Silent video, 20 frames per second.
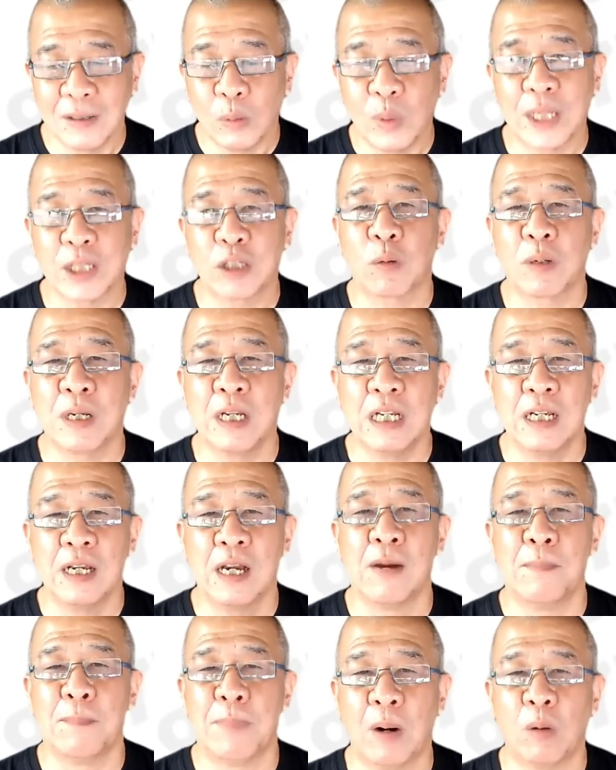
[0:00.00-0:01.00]
we are
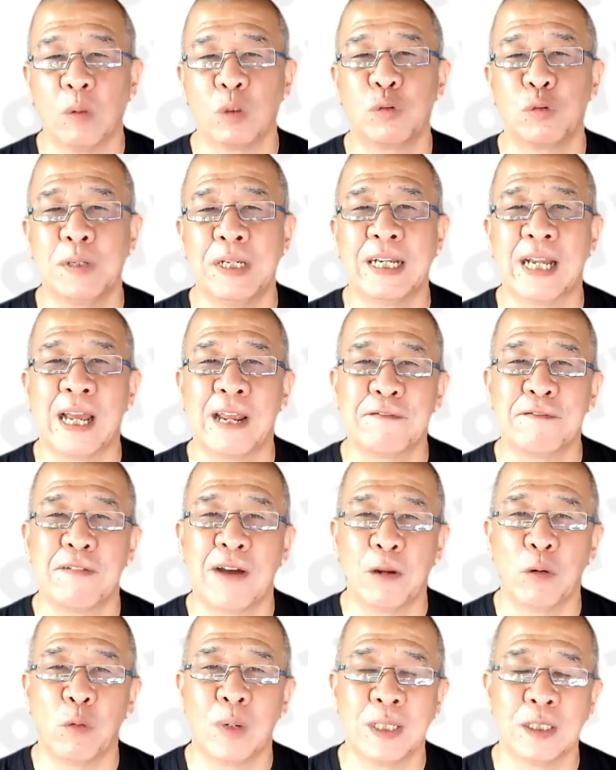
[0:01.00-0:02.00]
talking about
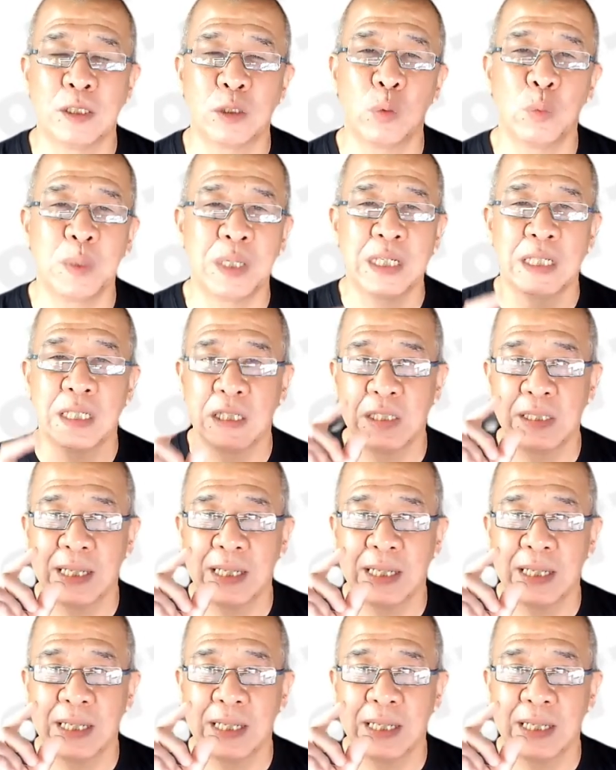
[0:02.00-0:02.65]
$3,951.